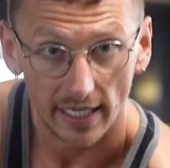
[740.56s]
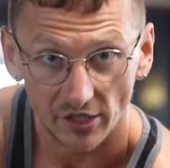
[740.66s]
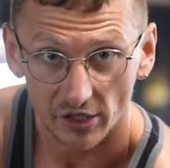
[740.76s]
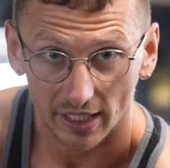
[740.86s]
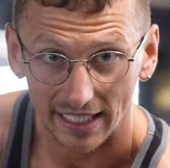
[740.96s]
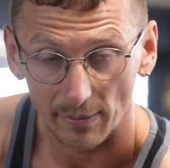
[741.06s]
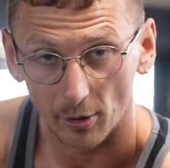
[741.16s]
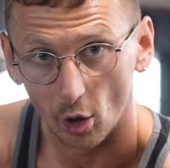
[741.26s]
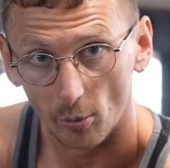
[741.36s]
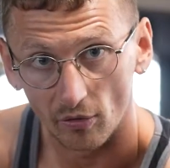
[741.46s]
just going to keep you a
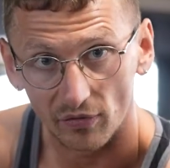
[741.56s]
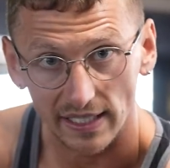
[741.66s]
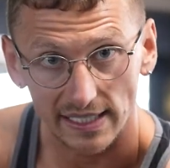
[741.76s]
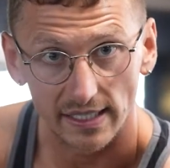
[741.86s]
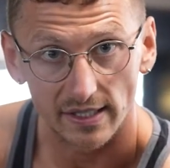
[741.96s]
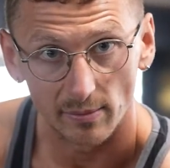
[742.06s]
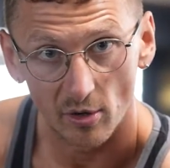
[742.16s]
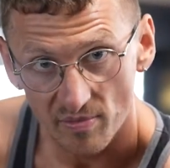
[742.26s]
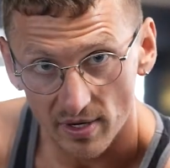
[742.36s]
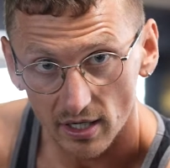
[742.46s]
lot more fixed into the
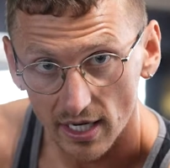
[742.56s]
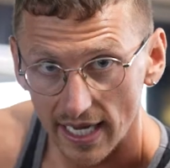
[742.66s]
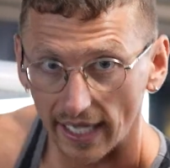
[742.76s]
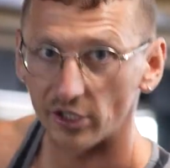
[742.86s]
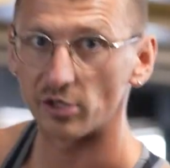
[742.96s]
movement. It just